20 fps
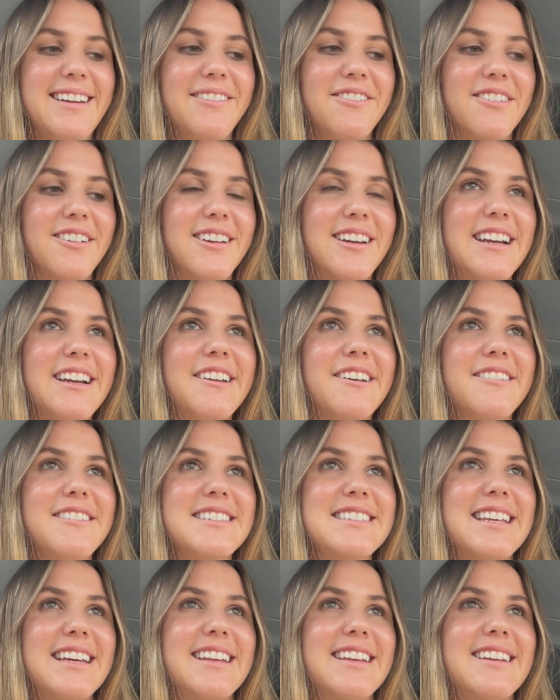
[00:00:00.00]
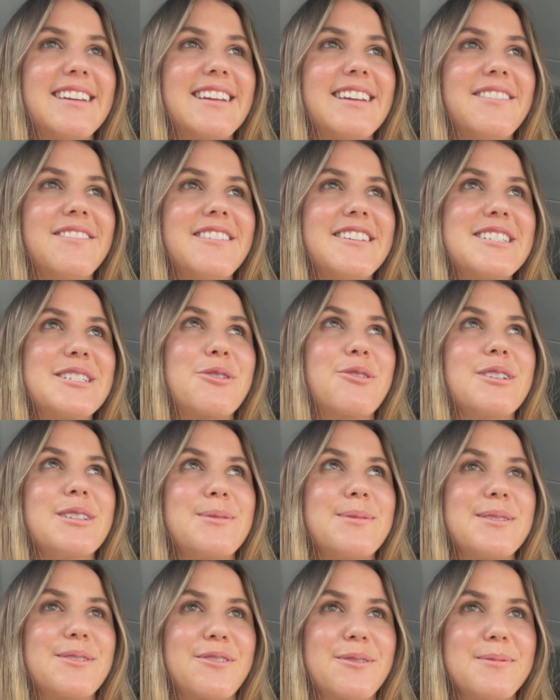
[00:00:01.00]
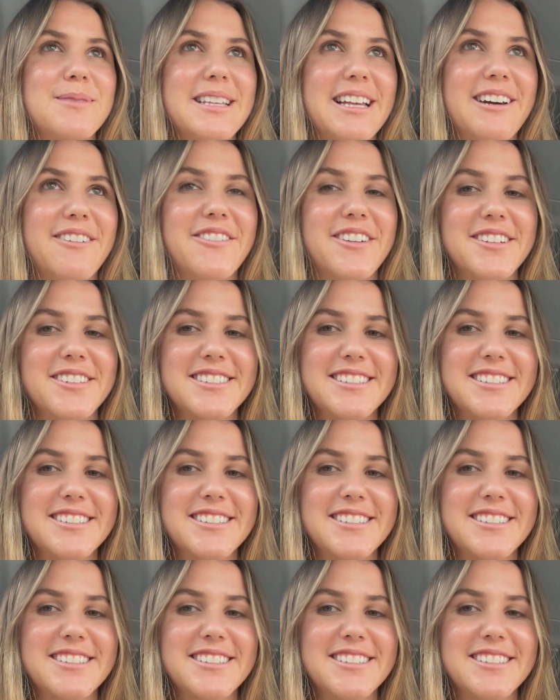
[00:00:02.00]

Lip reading: everyone I know is getting a gift this Christmas from Salvos